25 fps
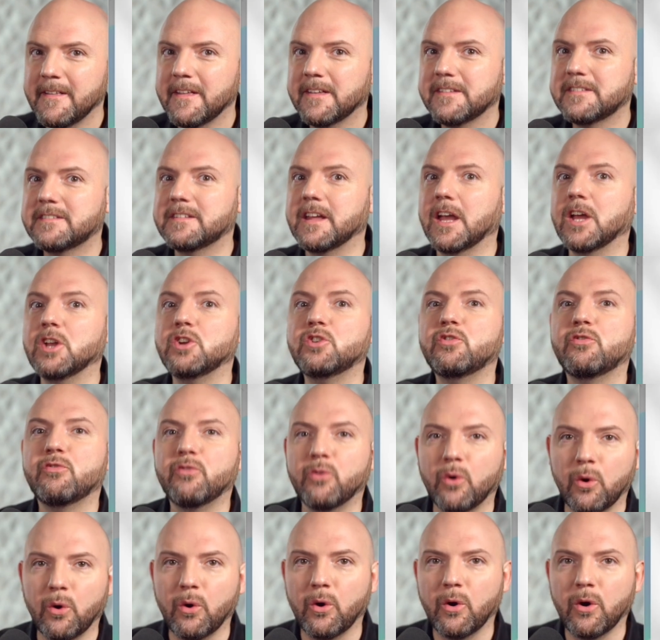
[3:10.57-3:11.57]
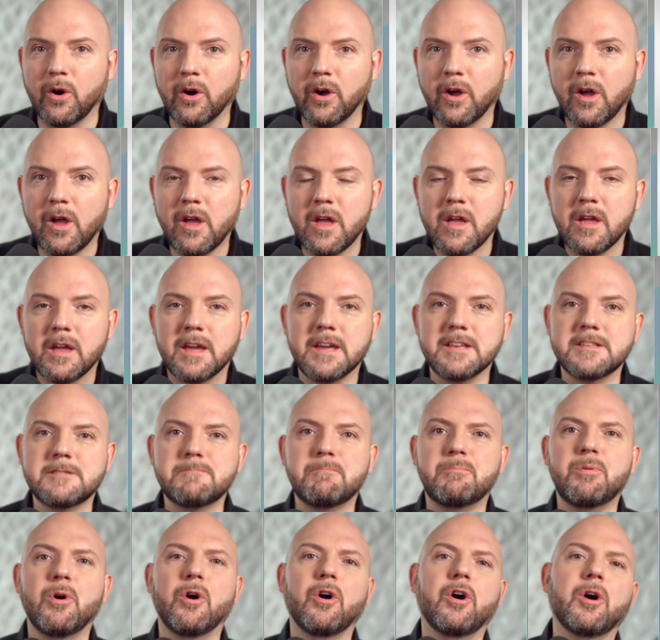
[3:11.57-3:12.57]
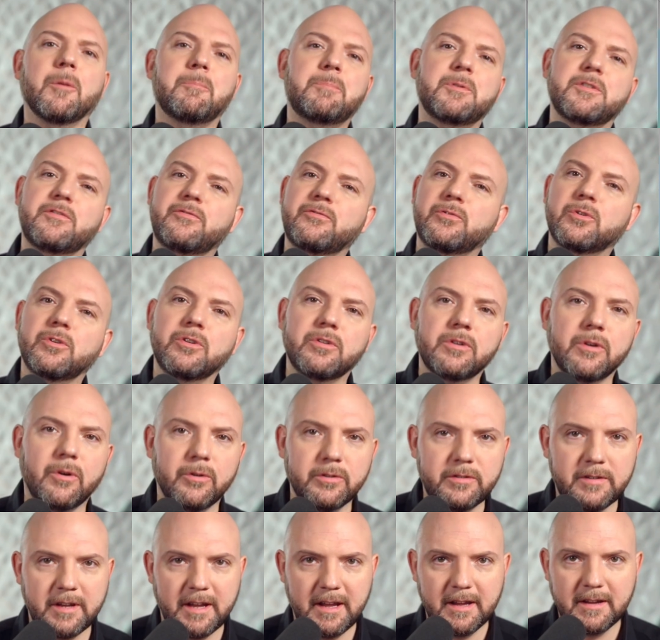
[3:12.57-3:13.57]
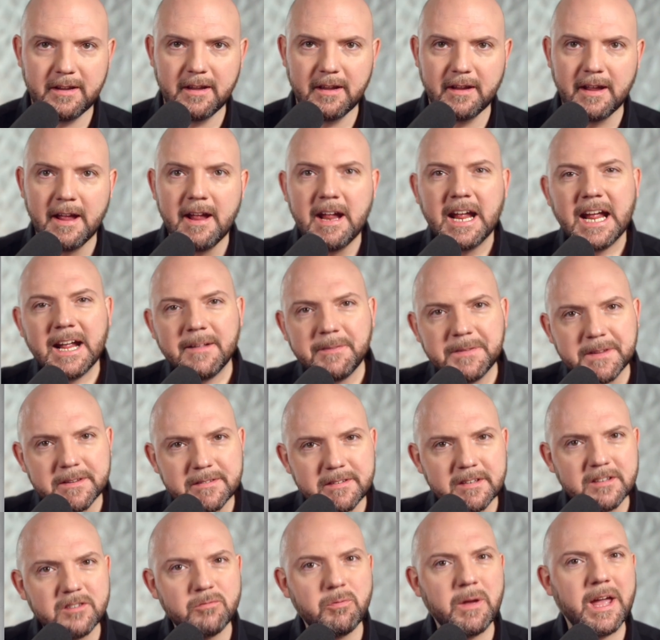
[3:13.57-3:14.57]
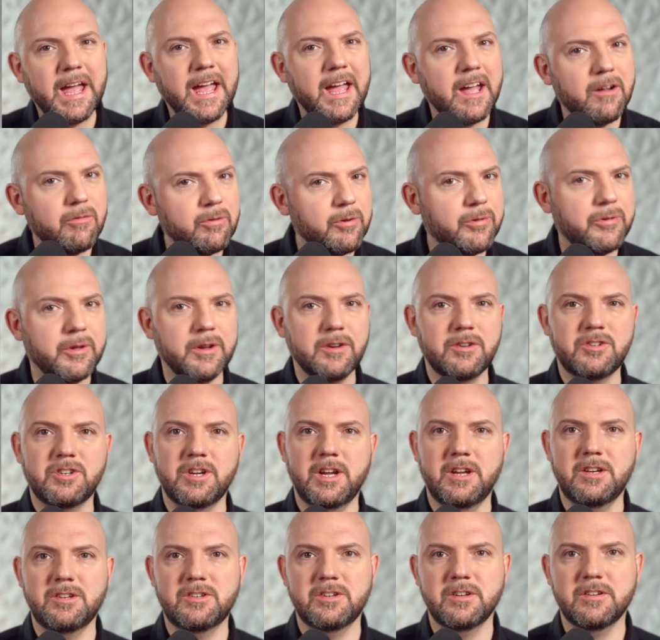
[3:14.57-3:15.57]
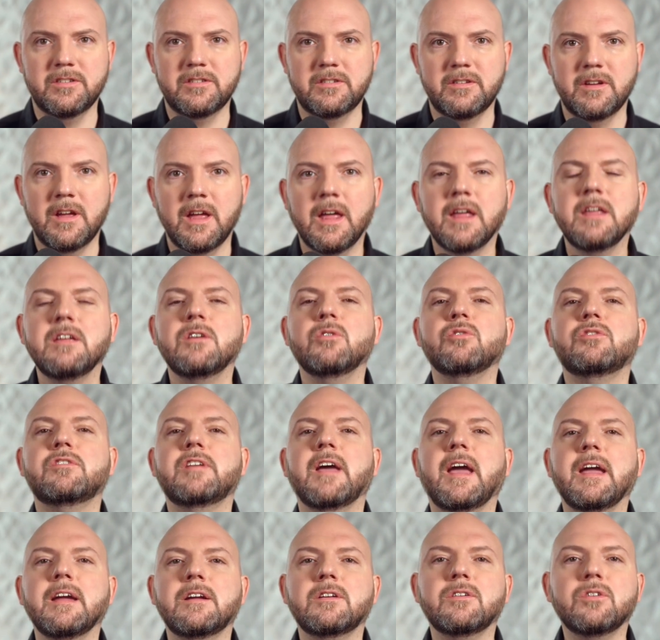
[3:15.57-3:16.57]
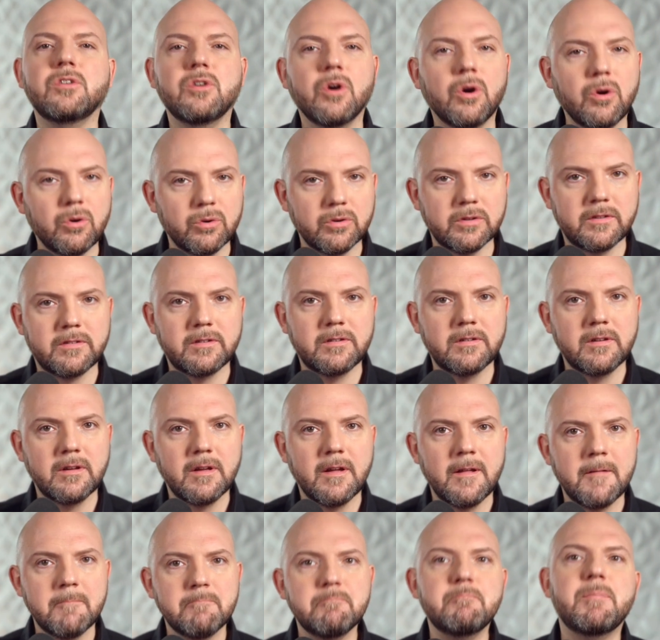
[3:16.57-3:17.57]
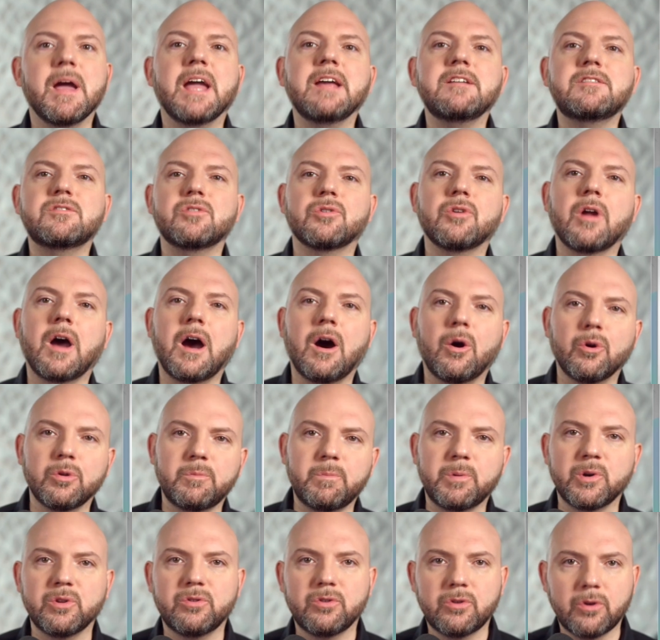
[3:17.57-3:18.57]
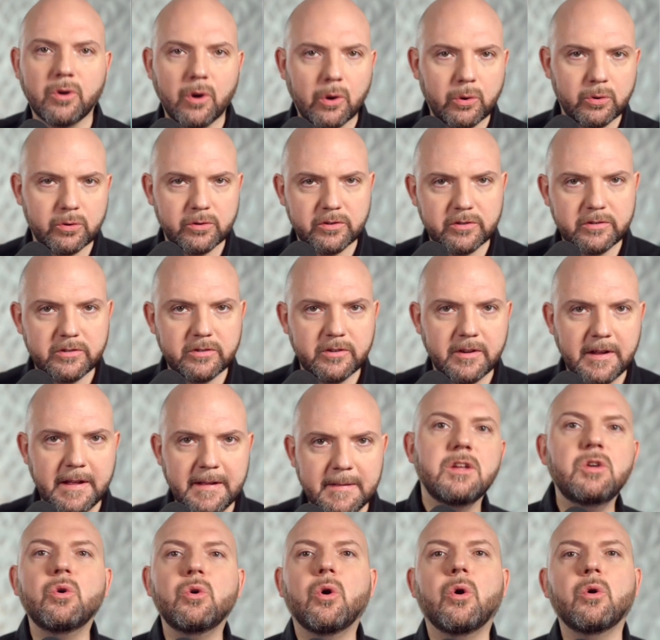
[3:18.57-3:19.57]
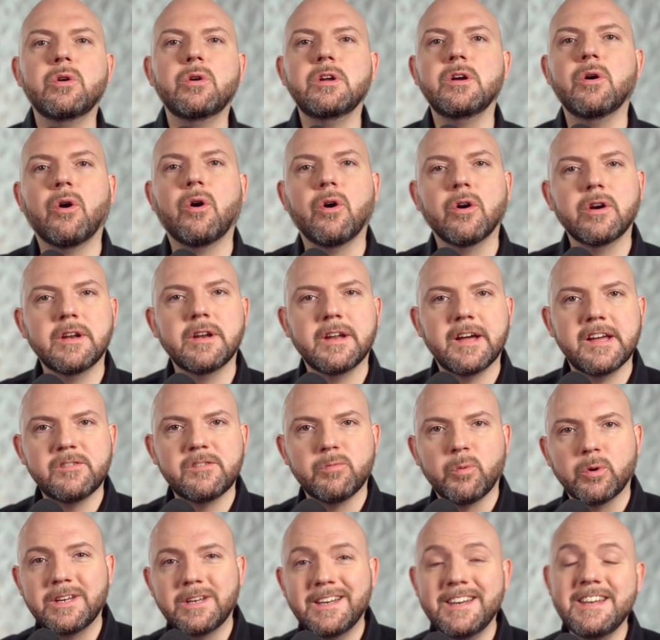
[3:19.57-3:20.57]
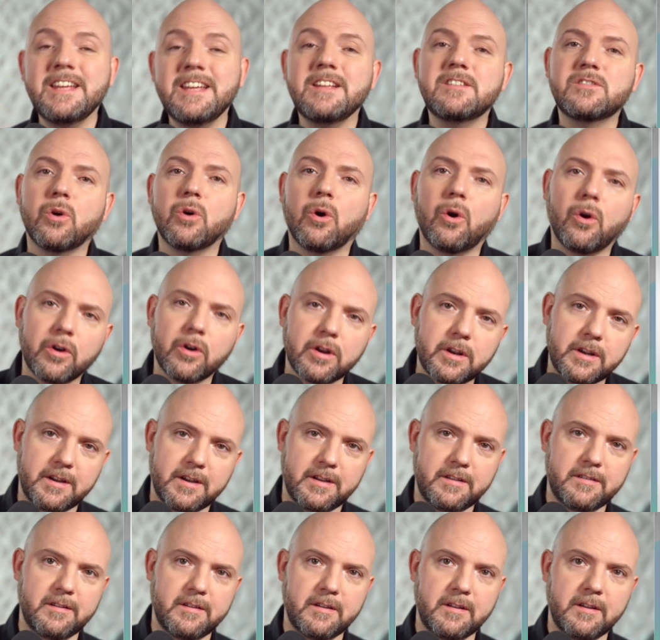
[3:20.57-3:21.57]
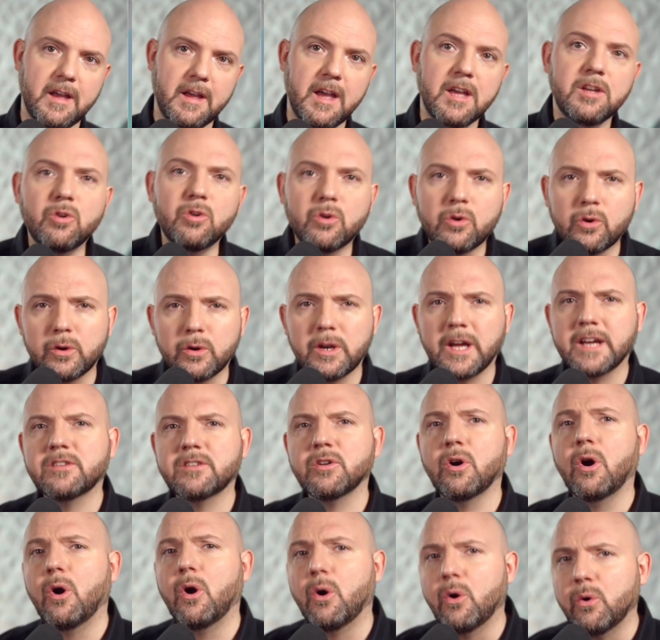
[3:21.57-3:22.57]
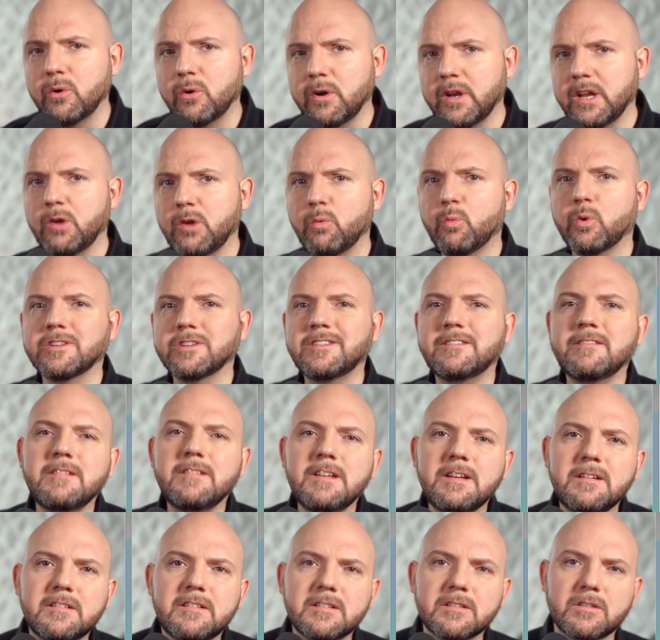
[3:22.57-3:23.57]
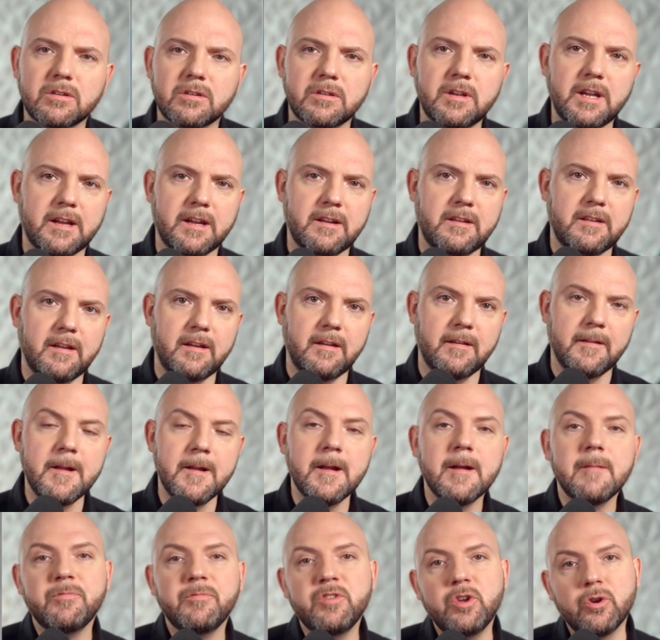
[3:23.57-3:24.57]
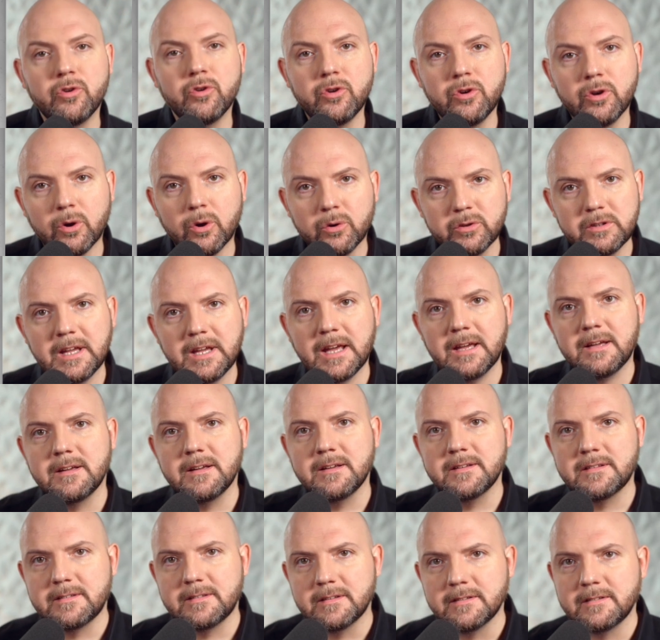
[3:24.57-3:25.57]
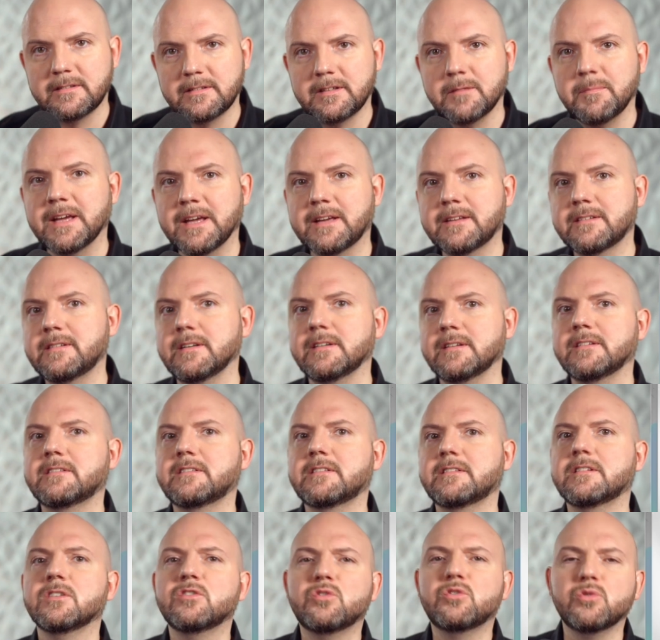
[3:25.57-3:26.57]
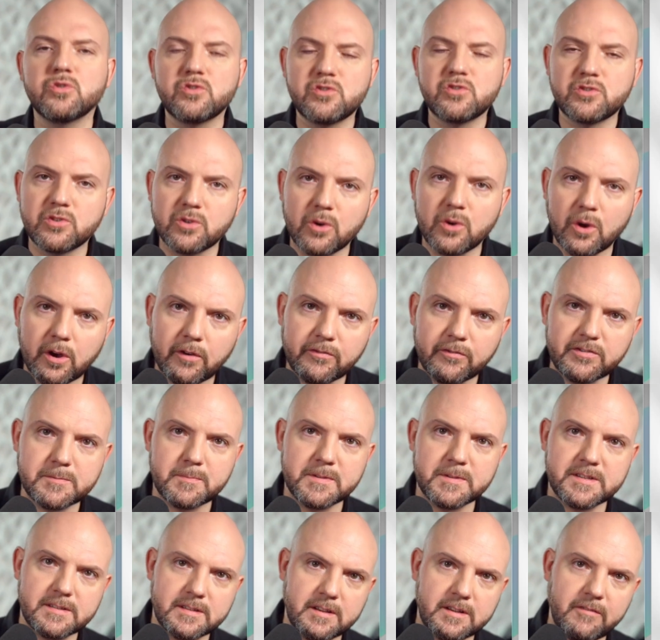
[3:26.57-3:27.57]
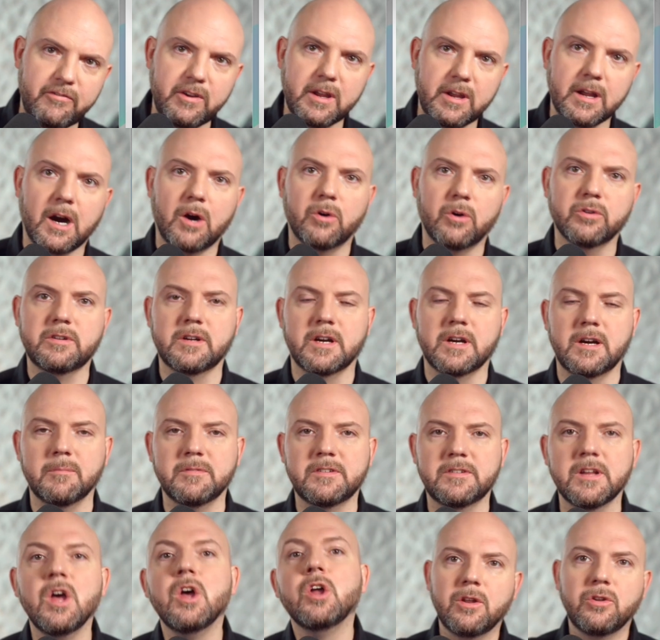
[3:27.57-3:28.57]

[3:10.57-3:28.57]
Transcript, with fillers: Stage 4 is purposeful note-taking, and this is where everything changes. You take notes based on output goals. You only organize what needs organizing. You connect only what needs connecting. Your note-taking system exists to serve specific outcomes,